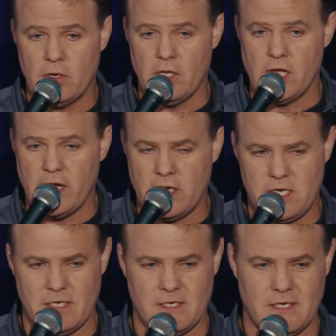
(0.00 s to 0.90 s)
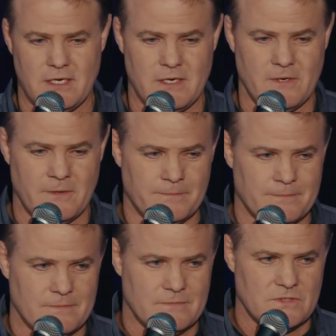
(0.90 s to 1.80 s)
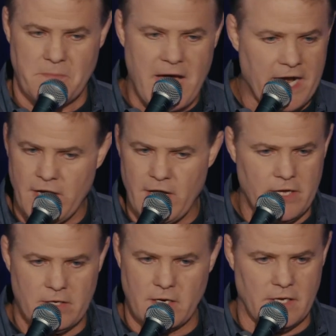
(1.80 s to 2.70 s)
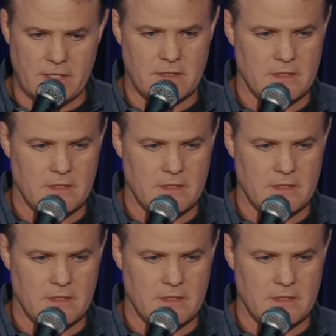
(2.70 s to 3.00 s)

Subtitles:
Like, it's a bad idea, you know, like.